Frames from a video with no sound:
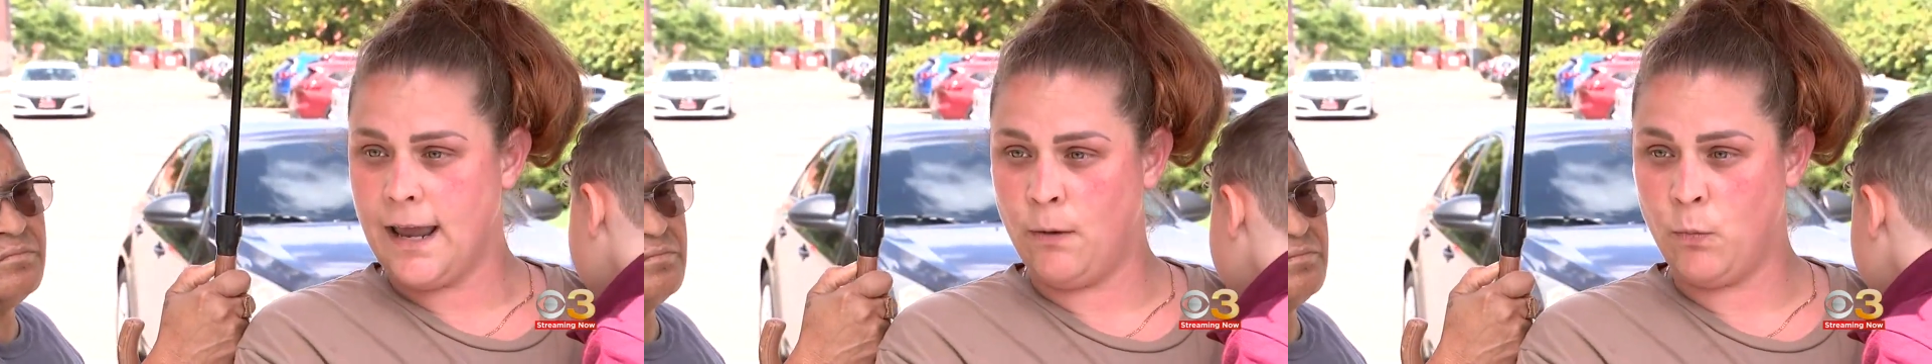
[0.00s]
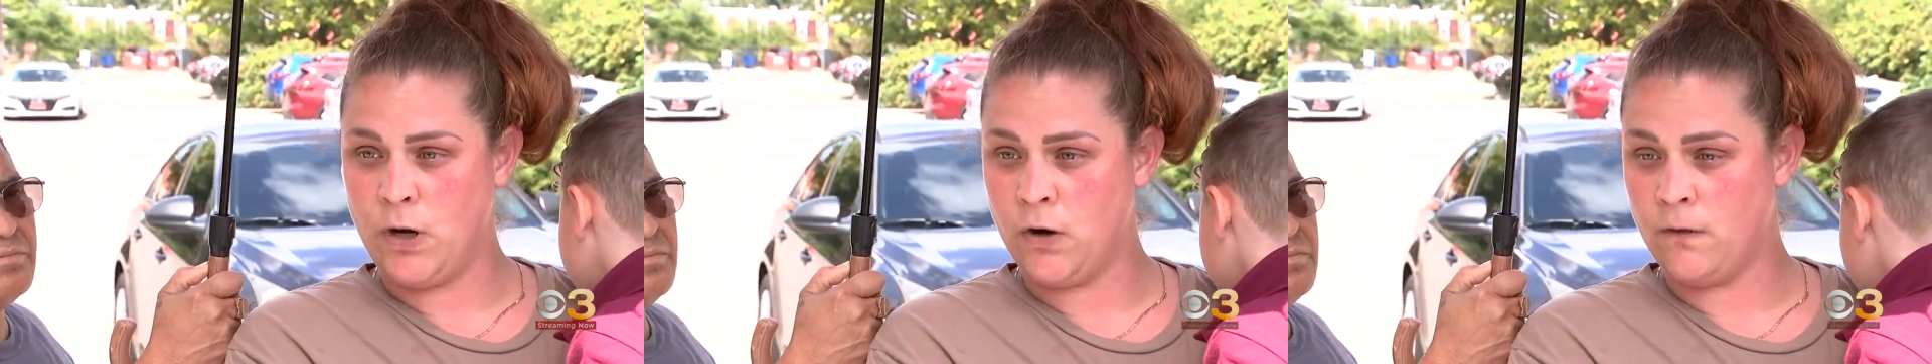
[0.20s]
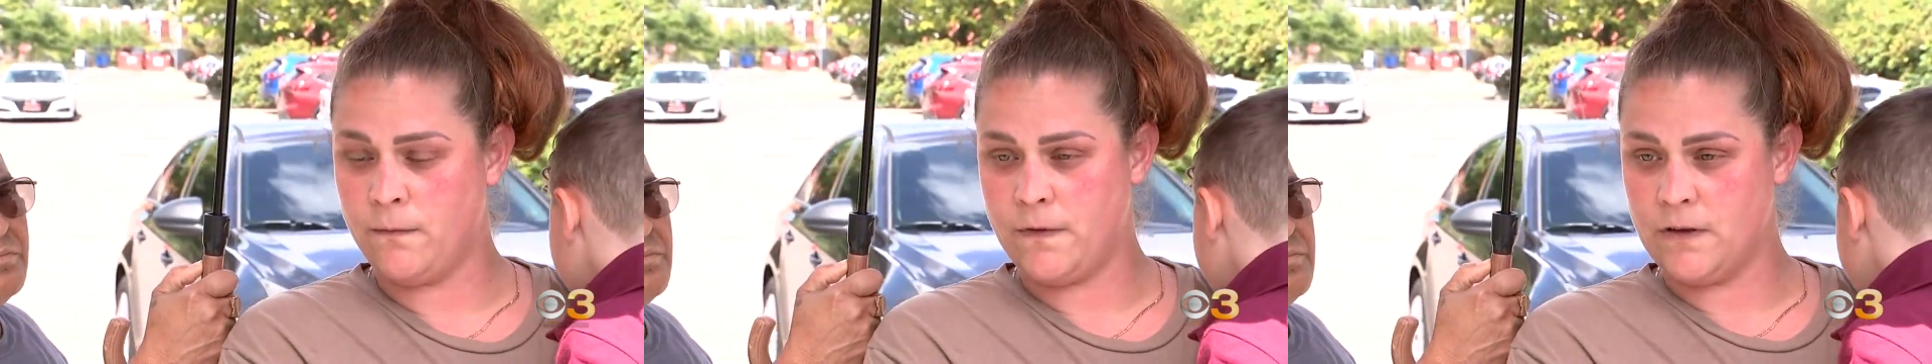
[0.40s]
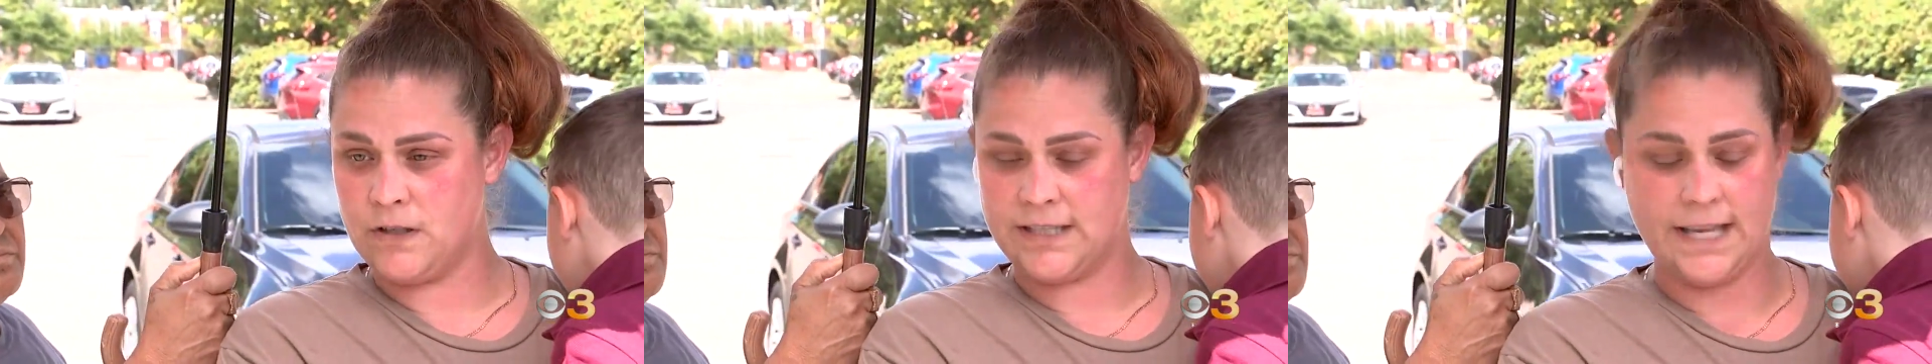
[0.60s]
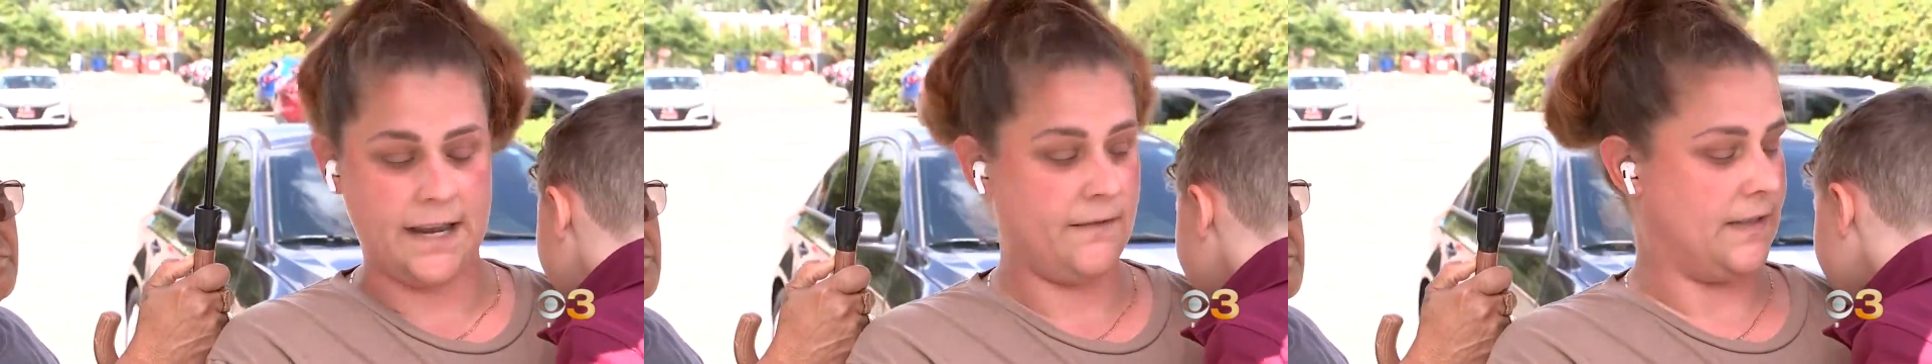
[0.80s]
and we don't
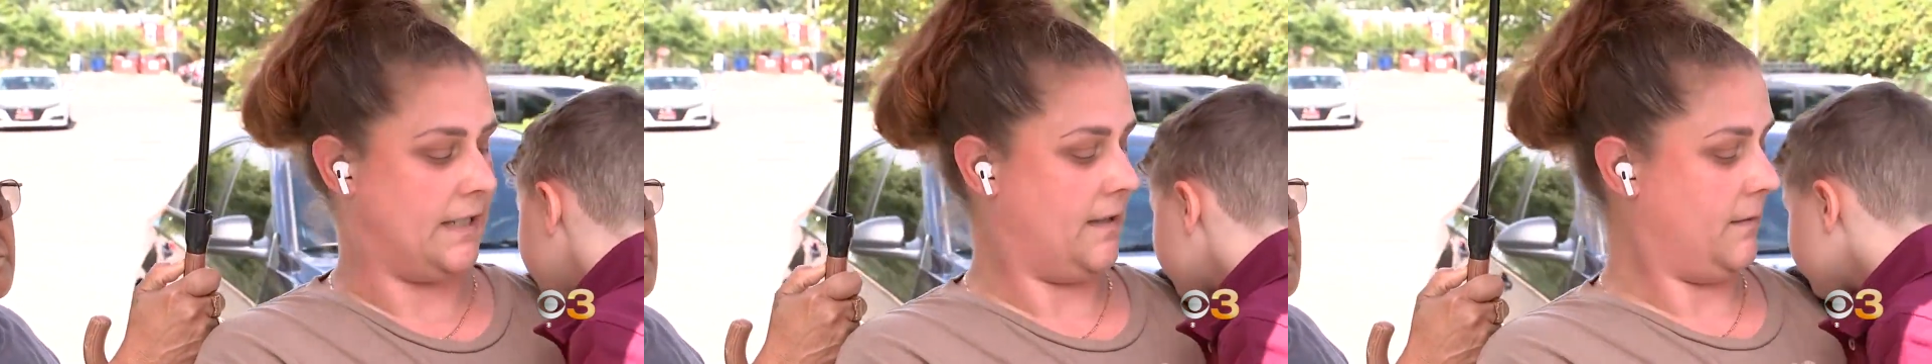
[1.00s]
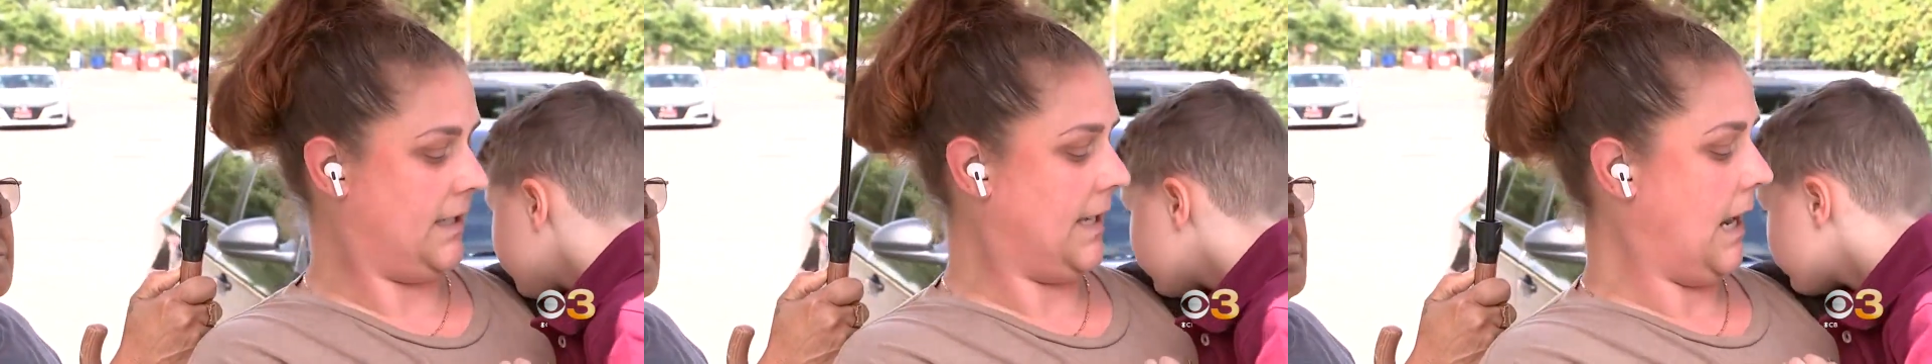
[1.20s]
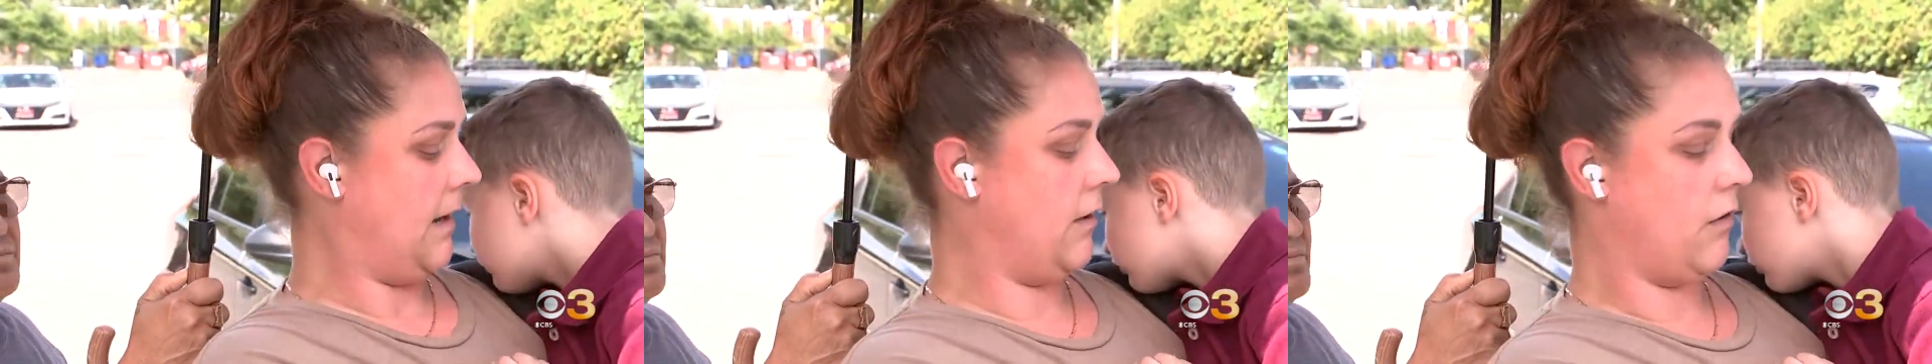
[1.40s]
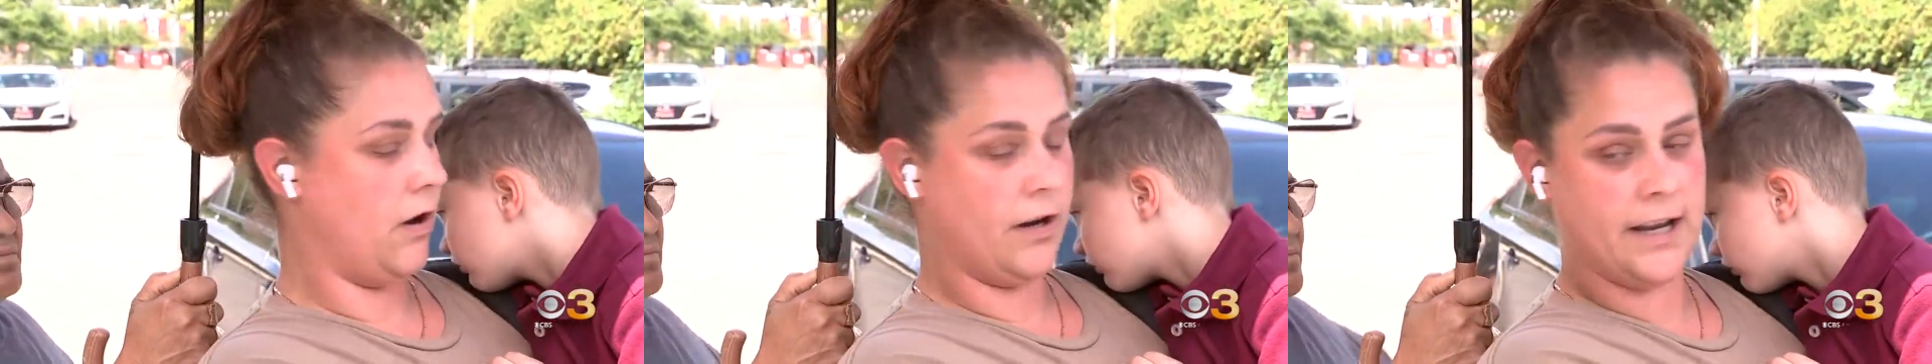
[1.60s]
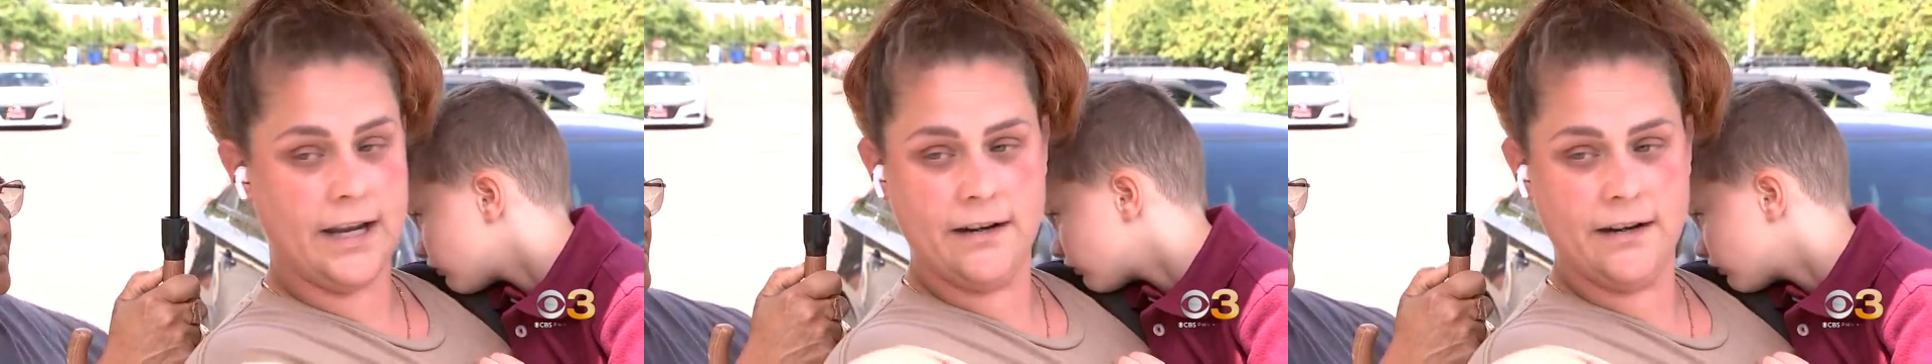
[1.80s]
feel safe sending our